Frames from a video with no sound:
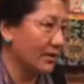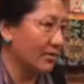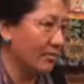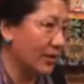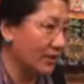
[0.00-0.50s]

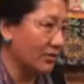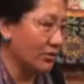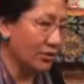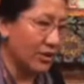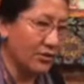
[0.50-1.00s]
but
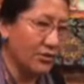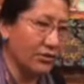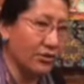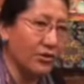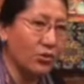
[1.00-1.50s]
not
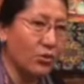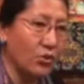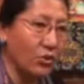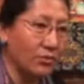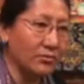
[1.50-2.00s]
necessarily
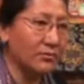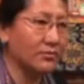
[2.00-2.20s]
warm.